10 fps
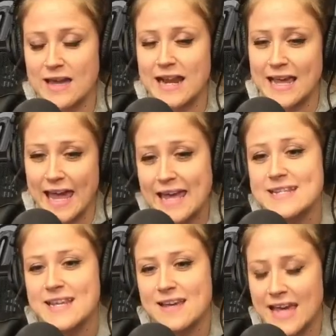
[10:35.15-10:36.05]
And I
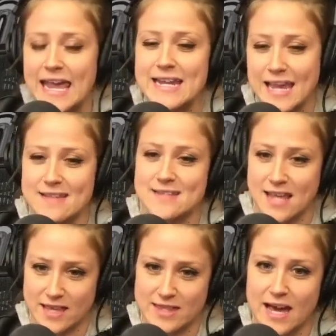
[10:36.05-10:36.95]
hate, hate, hate
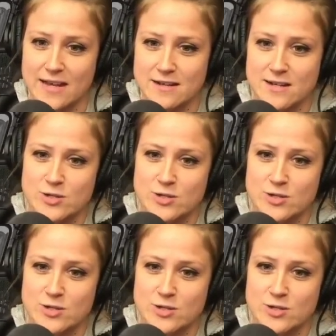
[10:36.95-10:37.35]
saying that